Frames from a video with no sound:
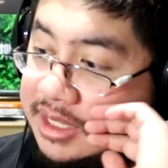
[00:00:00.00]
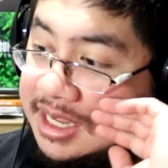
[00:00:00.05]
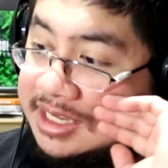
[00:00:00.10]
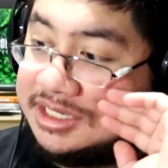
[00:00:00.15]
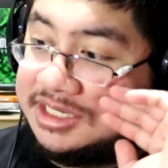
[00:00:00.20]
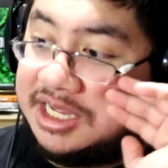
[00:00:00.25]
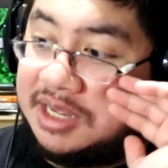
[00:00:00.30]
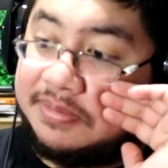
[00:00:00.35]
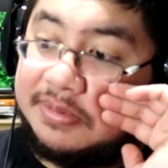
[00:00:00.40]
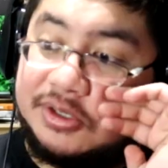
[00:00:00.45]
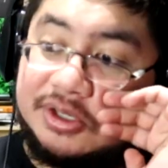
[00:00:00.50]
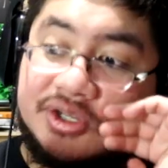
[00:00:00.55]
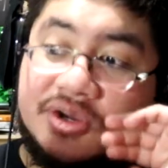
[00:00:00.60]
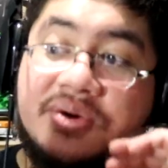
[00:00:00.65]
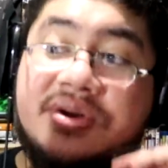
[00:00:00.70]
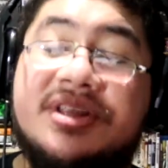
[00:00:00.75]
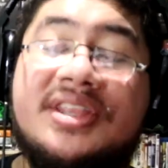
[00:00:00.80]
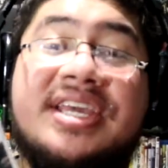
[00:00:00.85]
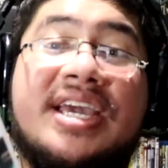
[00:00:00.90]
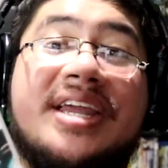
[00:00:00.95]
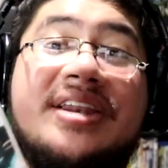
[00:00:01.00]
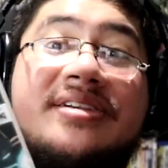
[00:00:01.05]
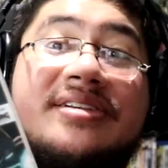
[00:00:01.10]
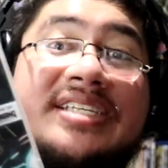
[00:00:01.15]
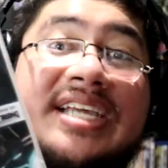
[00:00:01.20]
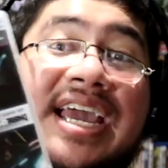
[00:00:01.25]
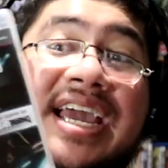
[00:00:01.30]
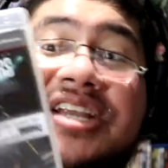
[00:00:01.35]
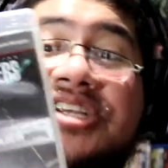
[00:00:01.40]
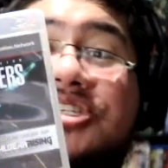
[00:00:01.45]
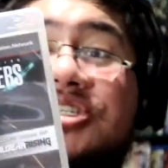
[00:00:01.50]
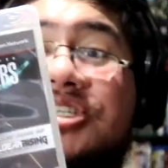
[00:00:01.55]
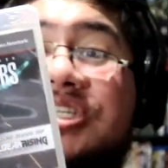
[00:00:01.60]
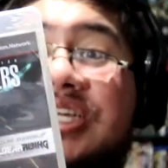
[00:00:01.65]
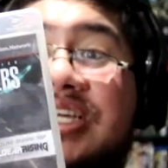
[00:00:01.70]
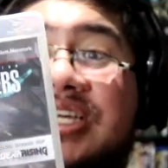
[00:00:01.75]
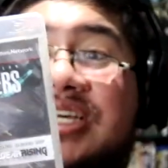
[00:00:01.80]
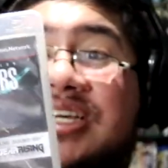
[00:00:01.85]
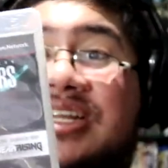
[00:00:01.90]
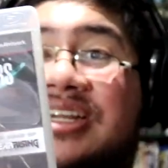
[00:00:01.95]
Next up, Zone of the Enders
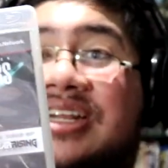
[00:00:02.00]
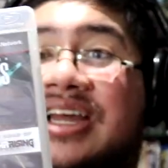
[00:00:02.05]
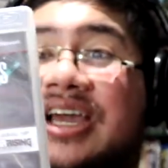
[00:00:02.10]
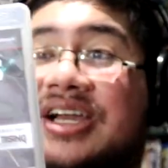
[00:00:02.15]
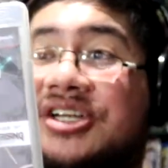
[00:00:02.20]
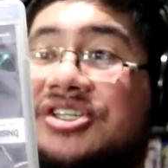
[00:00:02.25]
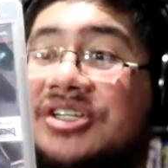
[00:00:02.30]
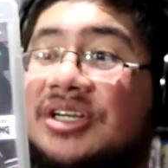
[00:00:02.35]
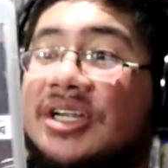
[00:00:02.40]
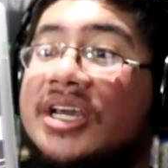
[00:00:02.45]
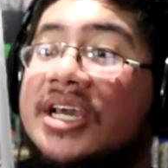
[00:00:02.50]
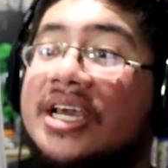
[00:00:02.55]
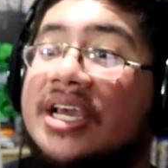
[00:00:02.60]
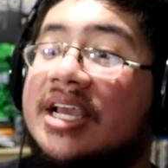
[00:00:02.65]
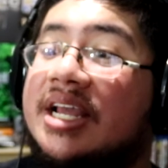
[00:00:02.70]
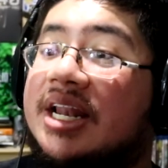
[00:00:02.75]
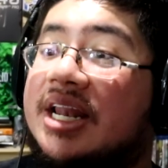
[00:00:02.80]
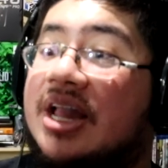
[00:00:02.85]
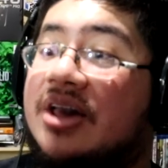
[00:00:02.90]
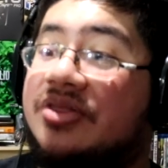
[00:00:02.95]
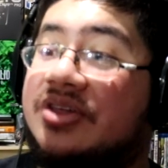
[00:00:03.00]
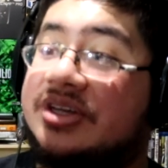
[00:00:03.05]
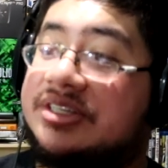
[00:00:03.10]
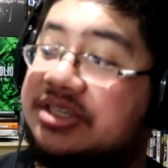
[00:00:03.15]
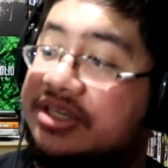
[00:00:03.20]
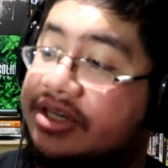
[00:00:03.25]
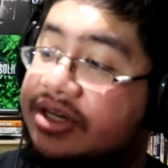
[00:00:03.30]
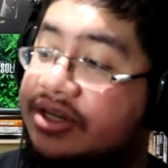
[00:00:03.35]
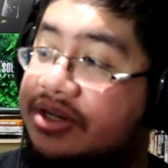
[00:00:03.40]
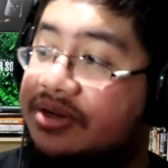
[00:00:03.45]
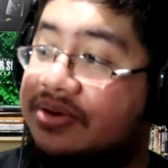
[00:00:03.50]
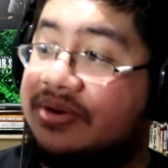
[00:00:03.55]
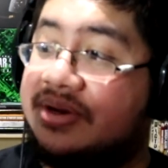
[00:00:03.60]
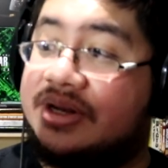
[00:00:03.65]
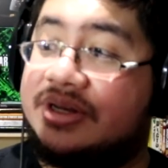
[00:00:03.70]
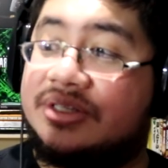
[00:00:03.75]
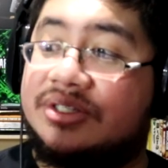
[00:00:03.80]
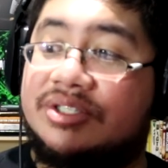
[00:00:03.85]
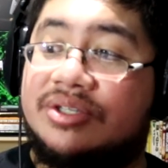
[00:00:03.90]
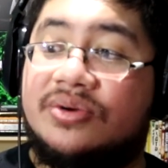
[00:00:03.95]
HD Collection. Now this
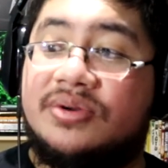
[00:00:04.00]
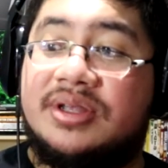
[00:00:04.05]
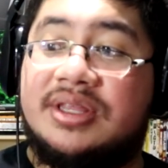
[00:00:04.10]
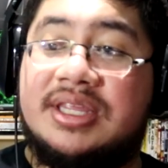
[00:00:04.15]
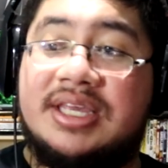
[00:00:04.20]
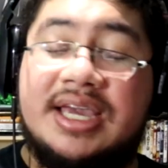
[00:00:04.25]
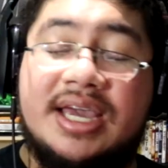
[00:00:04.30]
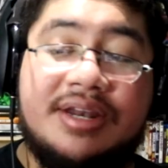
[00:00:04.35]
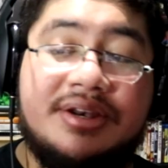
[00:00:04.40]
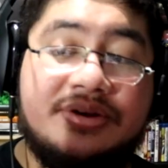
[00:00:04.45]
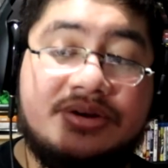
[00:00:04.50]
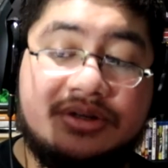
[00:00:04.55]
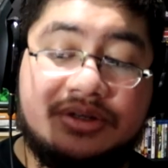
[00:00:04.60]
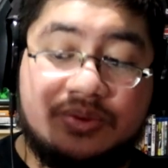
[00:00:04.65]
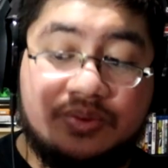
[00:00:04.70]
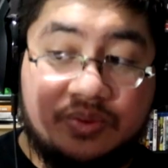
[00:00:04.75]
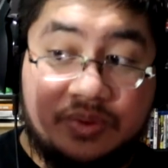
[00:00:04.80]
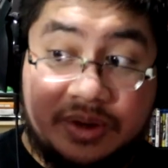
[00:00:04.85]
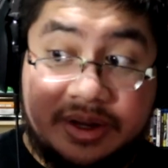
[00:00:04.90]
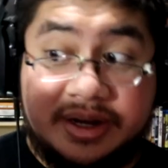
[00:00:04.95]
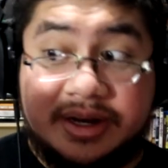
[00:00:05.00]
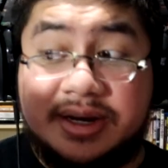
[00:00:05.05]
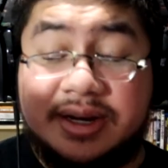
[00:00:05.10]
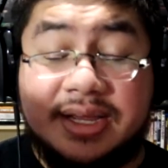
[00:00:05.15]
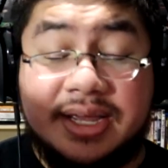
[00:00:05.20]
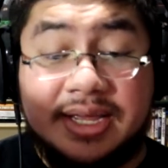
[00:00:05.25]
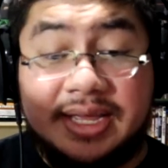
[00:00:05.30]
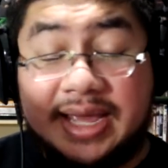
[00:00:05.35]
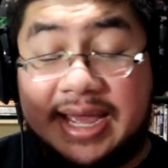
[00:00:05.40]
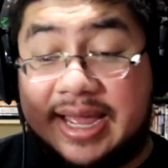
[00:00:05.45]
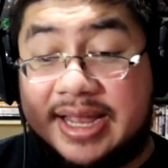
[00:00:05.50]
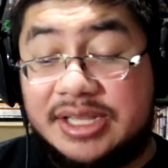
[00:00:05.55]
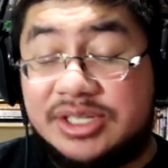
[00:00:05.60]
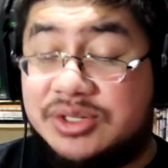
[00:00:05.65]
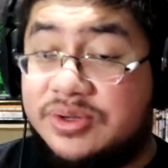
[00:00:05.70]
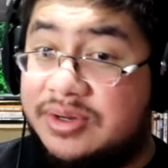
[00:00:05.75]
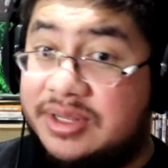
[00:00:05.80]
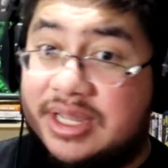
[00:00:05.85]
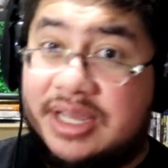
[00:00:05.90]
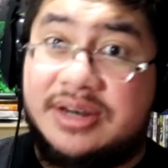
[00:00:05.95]
included Zone of the Enders 1 and
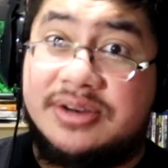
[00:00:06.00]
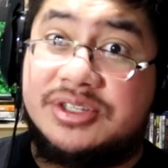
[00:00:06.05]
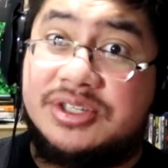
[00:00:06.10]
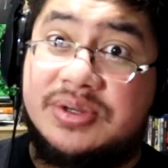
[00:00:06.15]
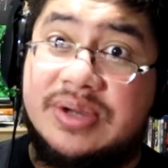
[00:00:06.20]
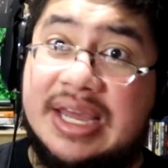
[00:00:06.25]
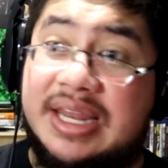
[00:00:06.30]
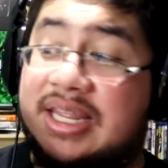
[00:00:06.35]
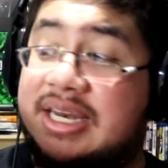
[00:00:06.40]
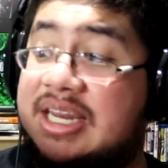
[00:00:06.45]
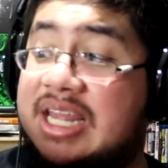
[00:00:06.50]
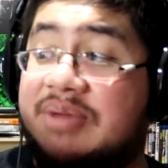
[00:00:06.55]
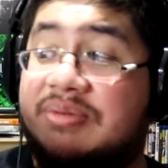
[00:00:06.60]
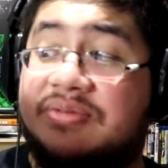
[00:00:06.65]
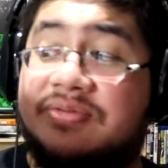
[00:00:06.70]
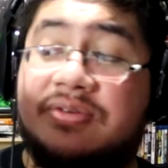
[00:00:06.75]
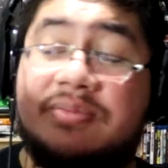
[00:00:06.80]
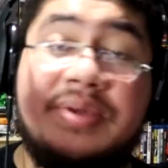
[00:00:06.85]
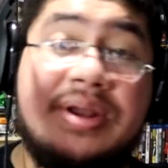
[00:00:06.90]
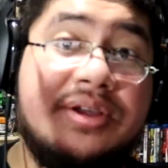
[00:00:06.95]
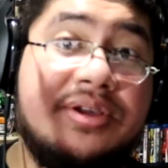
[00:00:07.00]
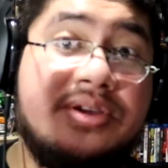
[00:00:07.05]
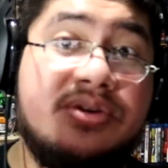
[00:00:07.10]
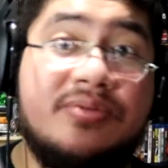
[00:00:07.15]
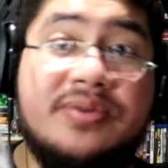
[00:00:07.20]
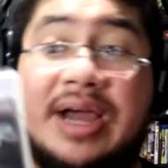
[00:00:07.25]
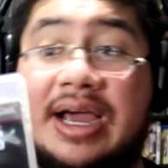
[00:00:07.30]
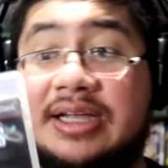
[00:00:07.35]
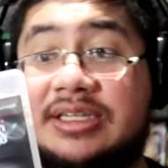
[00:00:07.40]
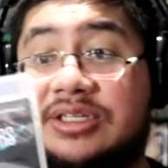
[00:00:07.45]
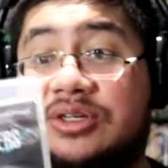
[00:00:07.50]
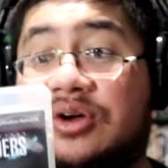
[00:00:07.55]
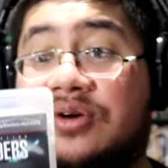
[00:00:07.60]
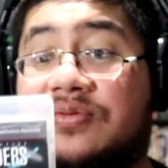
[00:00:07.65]
Zone of the Enders 2 and the demo from Metal Gear Rising.